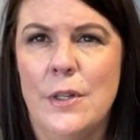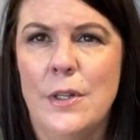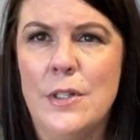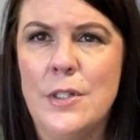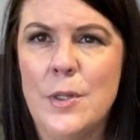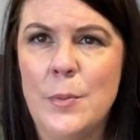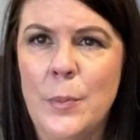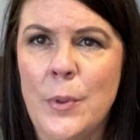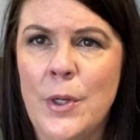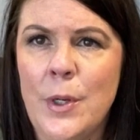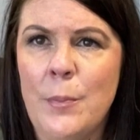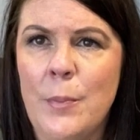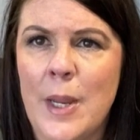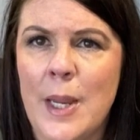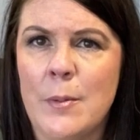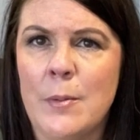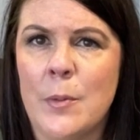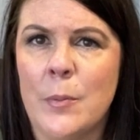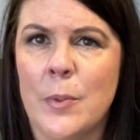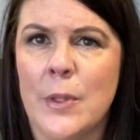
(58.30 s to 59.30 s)
to put a
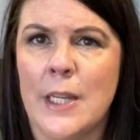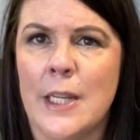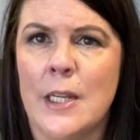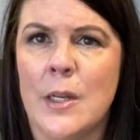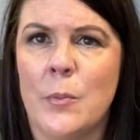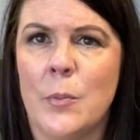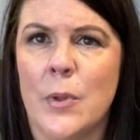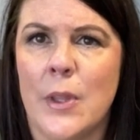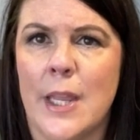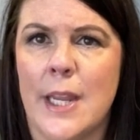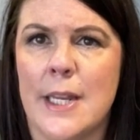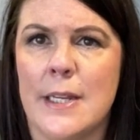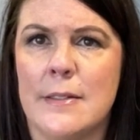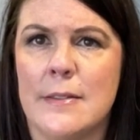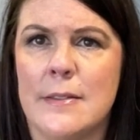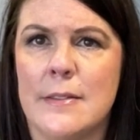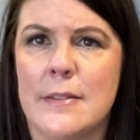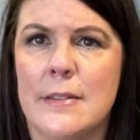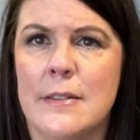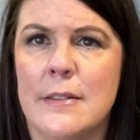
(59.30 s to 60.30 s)
payment plan in
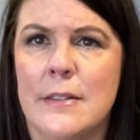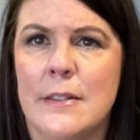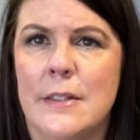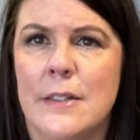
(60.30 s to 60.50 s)
place.